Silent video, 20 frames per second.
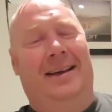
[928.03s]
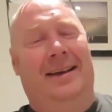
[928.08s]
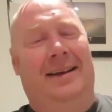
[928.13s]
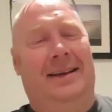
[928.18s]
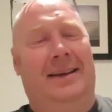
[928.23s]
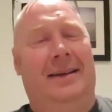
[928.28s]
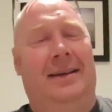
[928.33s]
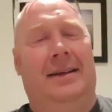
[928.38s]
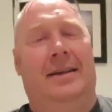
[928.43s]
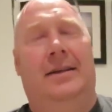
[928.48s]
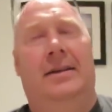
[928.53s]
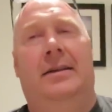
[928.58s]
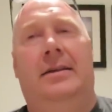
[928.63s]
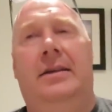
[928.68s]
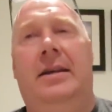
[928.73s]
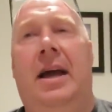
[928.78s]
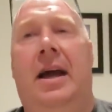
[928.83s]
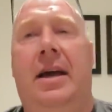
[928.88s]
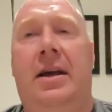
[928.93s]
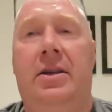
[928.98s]
so it would
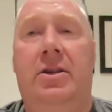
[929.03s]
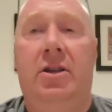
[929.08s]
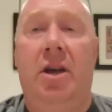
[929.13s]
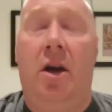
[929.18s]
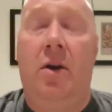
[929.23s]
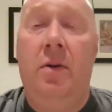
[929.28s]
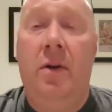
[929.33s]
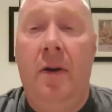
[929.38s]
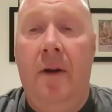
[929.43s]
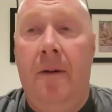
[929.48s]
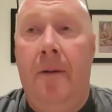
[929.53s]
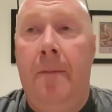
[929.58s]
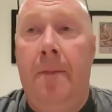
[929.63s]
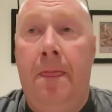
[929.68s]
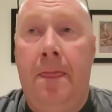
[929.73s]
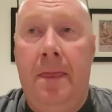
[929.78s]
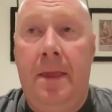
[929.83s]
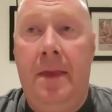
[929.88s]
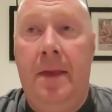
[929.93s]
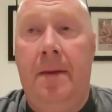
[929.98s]
be in the 50s, wouldn't it?
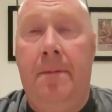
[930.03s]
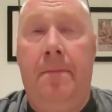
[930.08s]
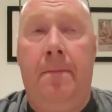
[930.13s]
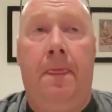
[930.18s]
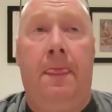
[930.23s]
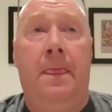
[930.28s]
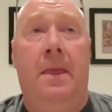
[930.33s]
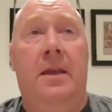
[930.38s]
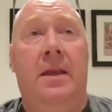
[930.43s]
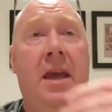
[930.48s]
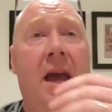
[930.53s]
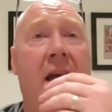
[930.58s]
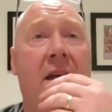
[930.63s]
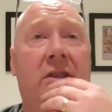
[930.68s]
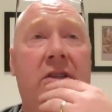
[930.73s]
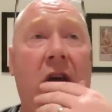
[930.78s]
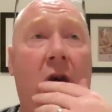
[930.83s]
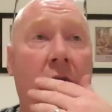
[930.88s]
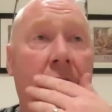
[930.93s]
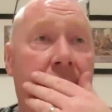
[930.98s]
50s and 60s,
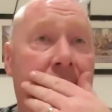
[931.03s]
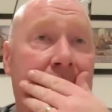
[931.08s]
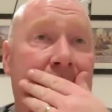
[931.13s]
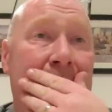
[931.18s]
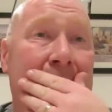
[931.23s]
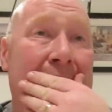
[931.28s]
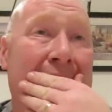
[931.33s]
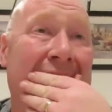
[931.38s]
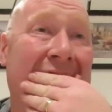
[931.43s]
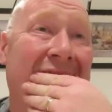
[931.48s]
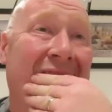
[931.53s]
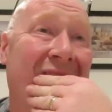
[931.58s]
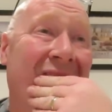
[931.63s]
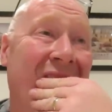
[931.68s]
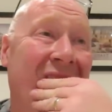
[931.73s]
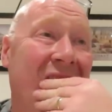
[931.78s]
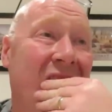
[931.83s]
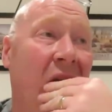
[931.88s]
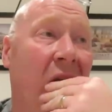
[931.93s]
so it'd be interesting.